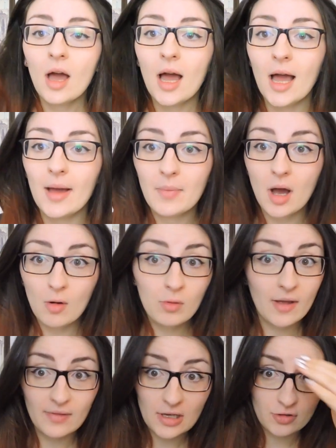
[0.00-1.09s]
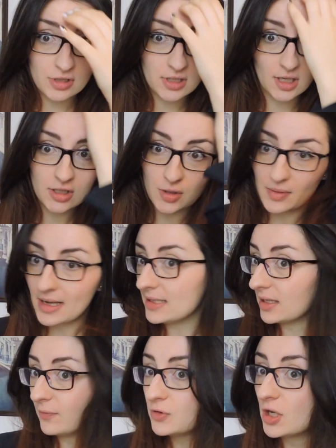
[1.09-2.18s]
All I've literally done to it
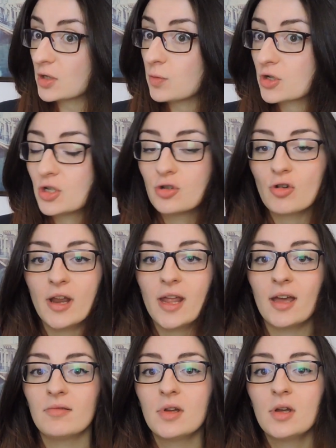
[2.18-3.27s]
is I've just washed and dried it.